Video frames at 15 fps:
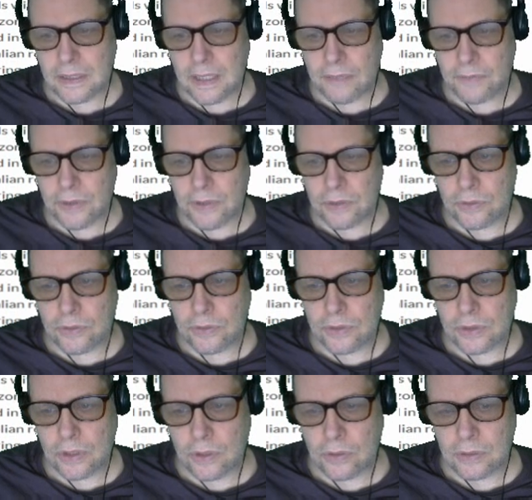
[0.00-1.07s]
never
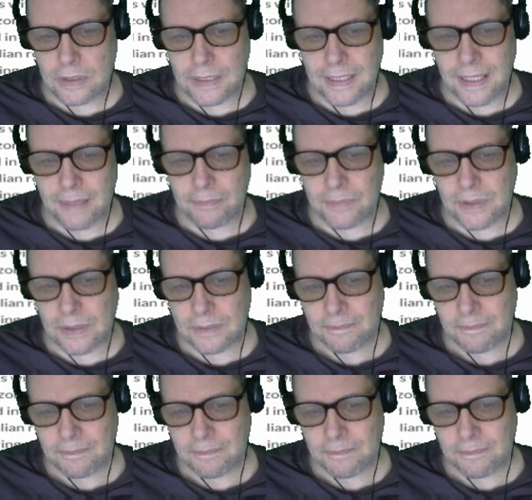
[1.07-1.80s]
used OTMs,